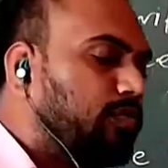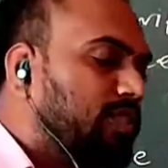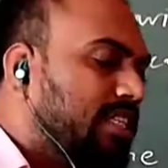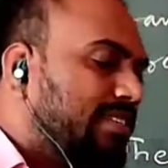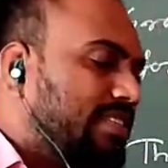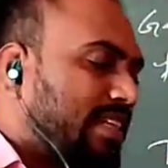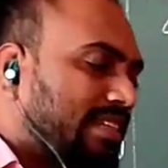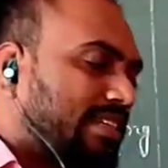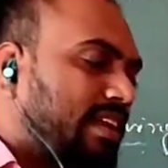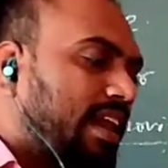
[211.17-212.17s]
This is
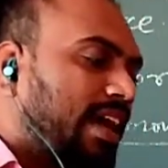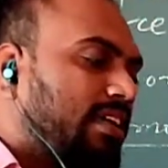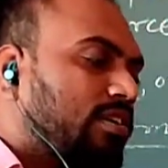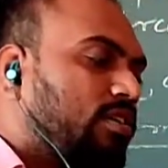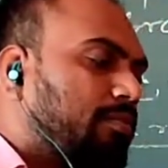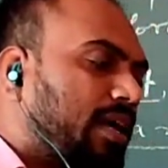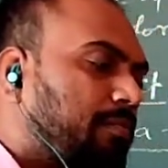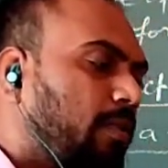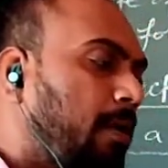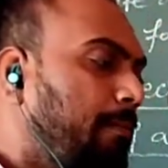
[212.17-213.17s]
just lying on my
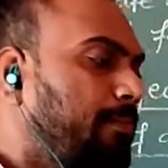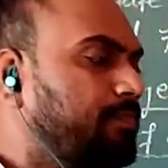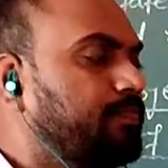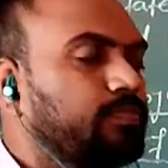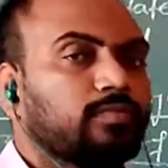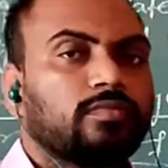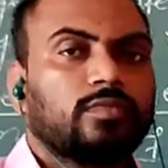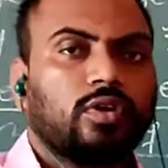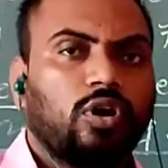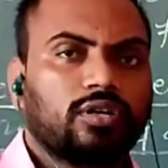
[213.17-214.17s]
palm.
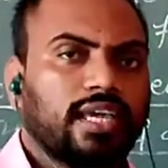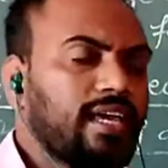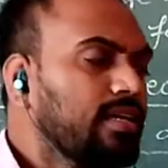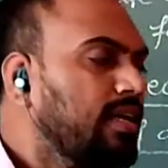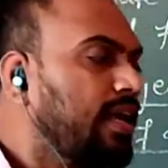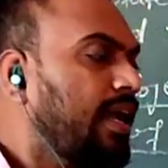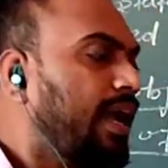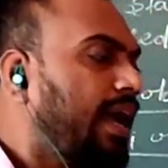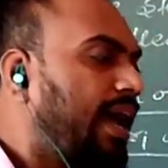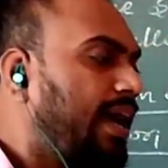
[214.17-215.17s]
Okay?
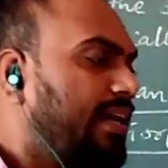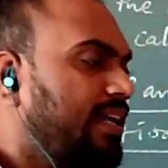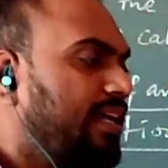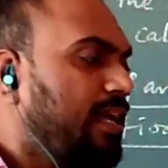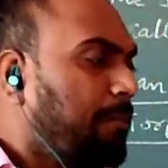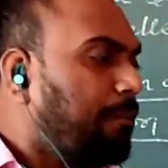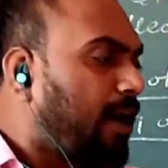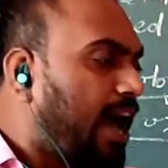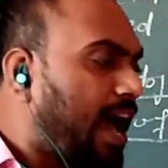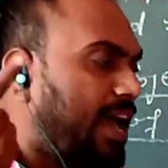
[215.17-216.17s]
And if
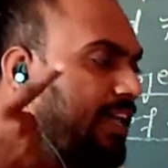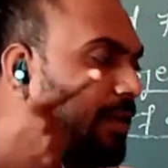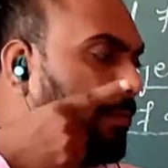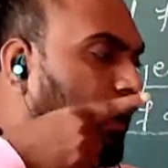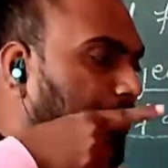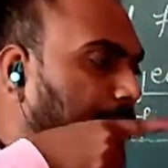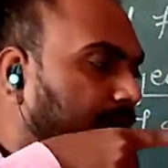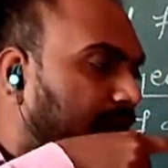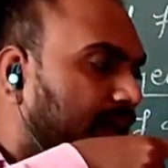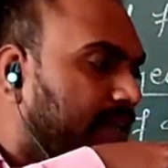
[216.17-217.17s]
I am
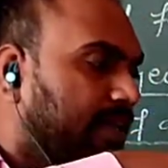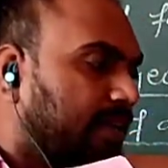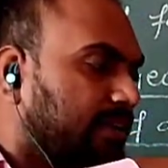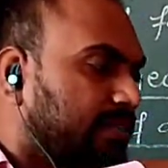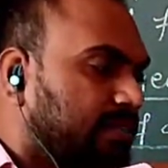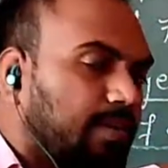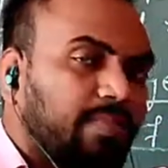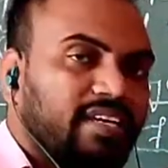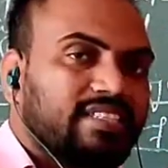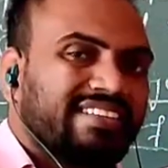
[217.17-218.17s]
applying
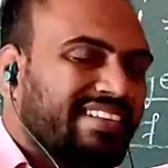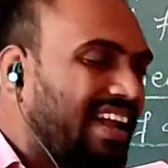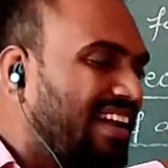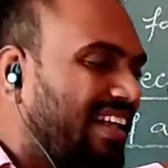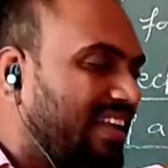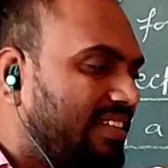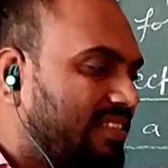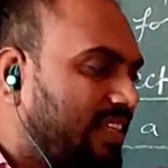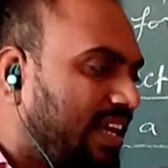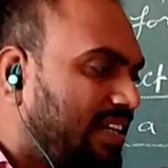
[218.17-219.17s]
some external
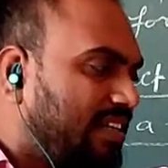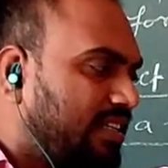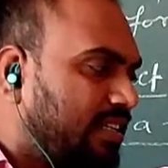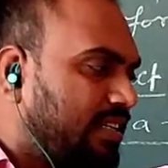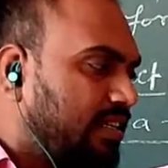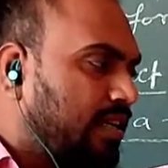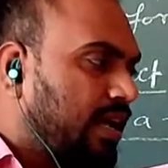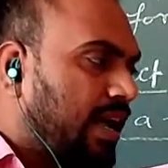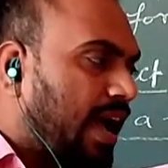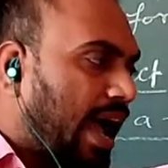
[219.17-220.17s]
agent
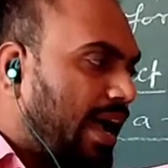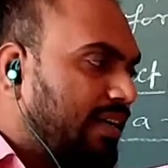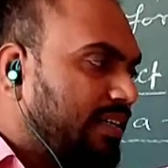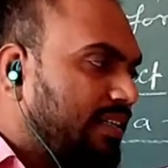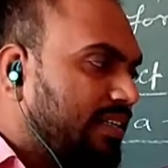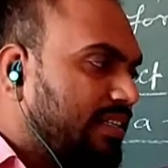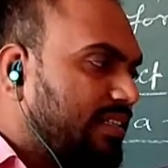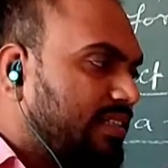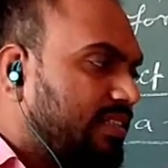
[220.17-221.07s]
and it